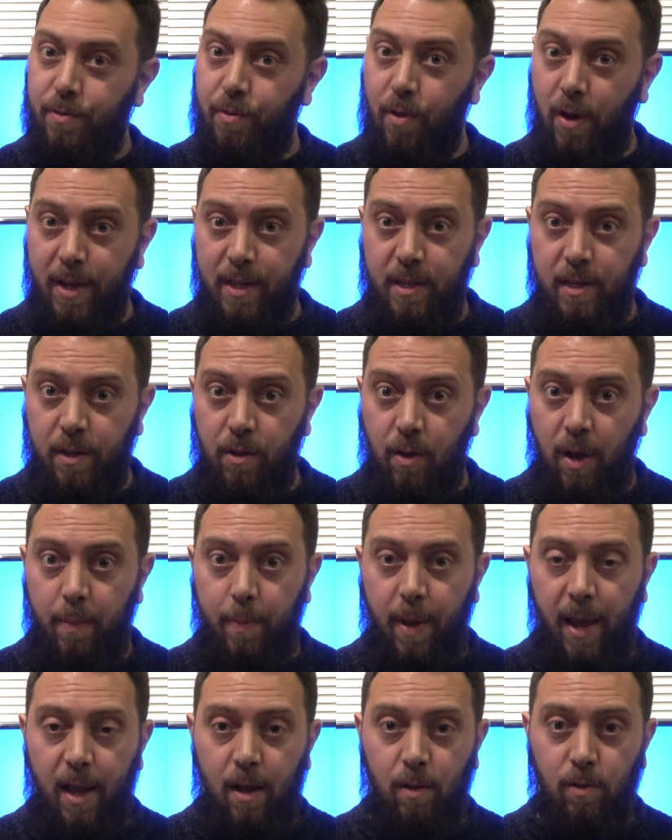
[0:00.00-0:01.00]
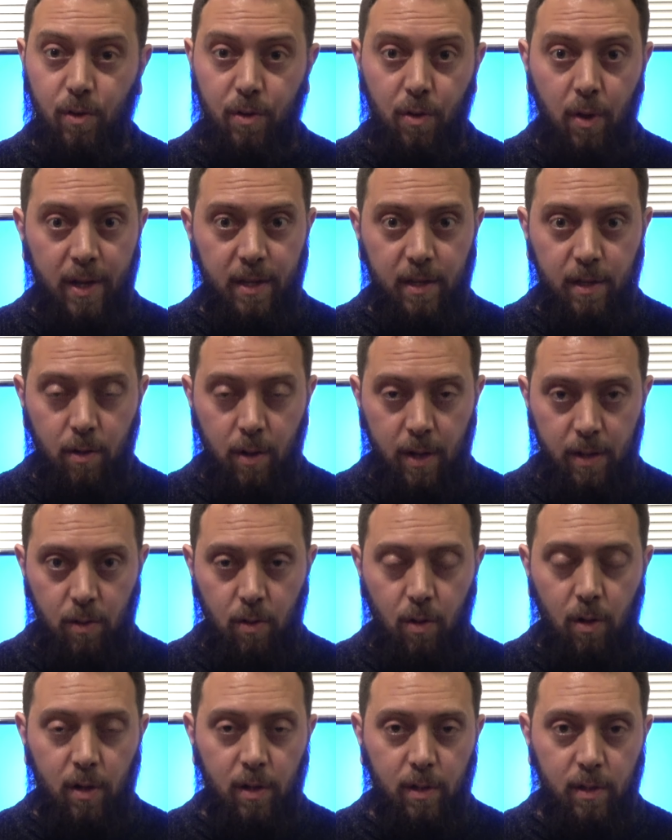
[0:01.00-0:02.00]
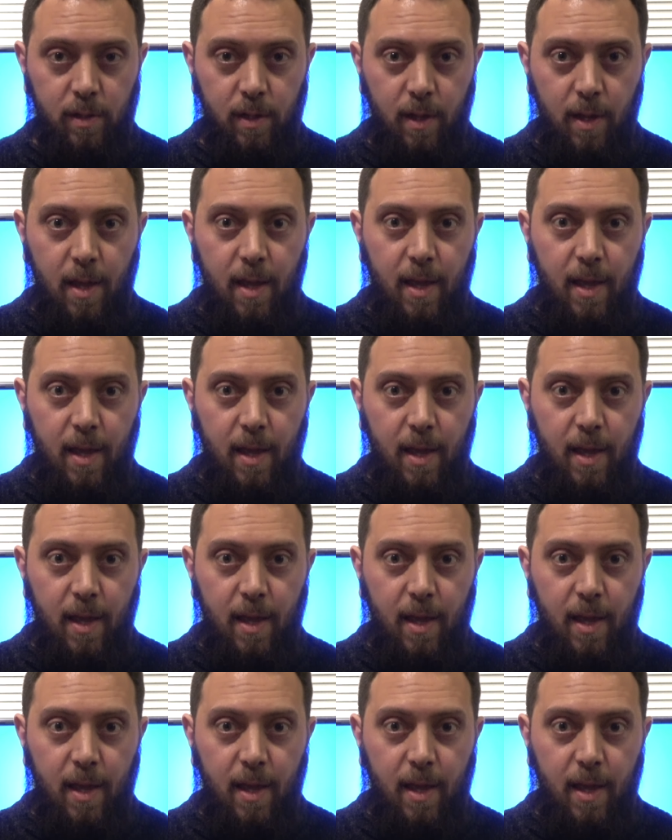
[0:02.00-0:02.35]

£99 or $99.